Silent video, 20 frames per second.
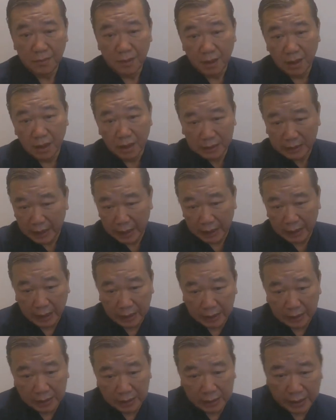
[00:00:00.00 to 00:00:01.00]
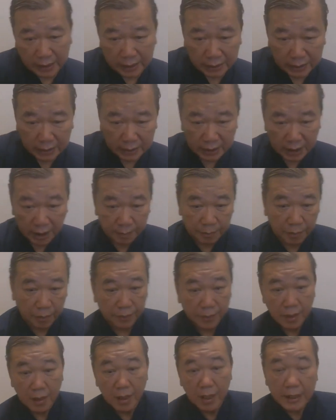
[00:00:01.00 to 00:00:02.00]
Actually, another case in Singapore.
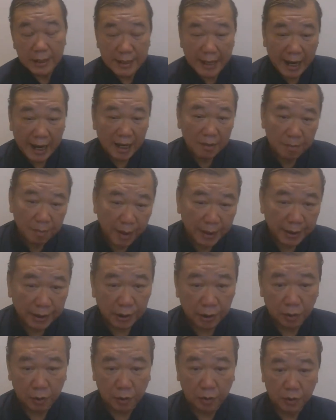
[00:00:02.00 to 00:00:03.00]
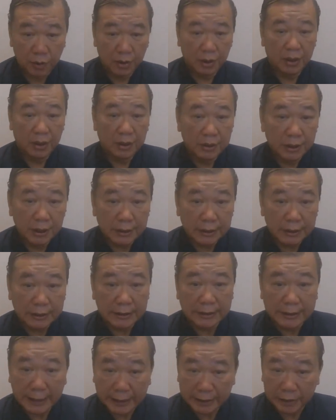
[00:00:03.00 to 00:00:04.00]
Young men, just
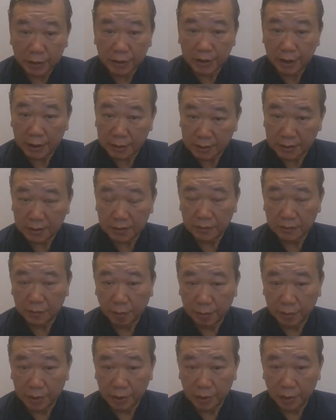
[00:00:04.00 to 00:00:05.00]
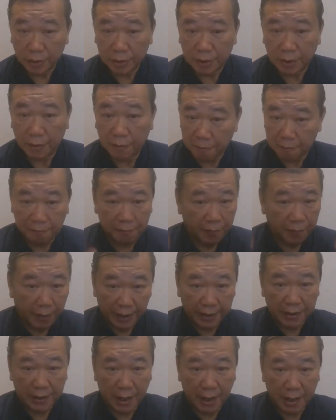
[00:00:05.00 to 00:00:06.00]
graduated from the university with
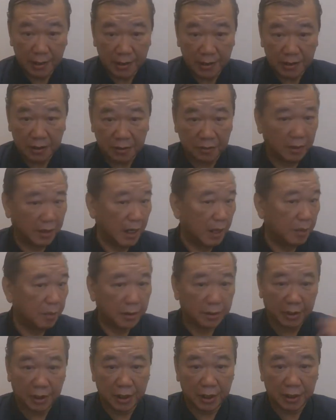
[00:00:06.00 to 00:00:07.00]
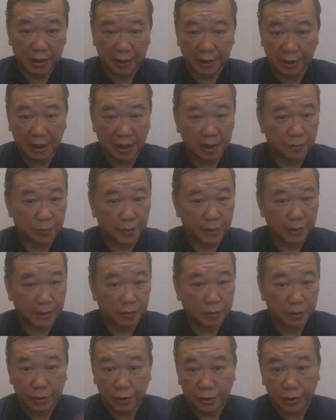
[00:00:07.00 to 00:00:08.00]
flying color, with everything, and get a very
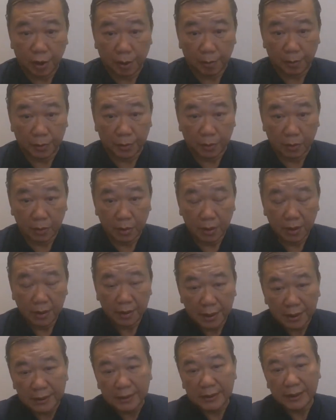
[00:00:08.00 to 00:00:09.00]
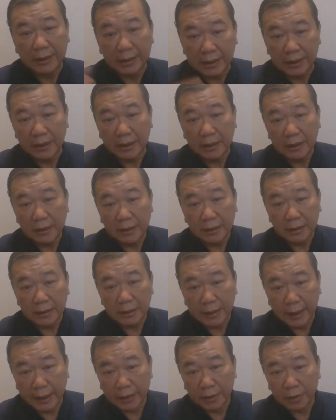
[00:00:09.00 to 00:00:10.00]
good job, then suddenly
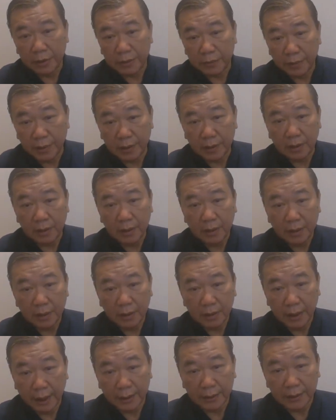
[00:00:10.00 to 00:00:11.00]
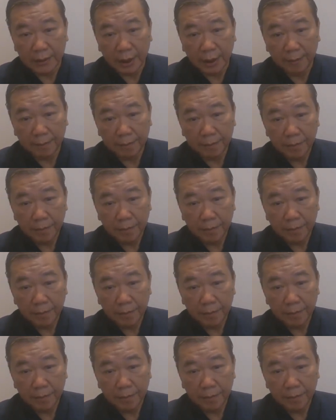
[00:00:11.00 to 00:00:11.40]
diagnosed with cancer.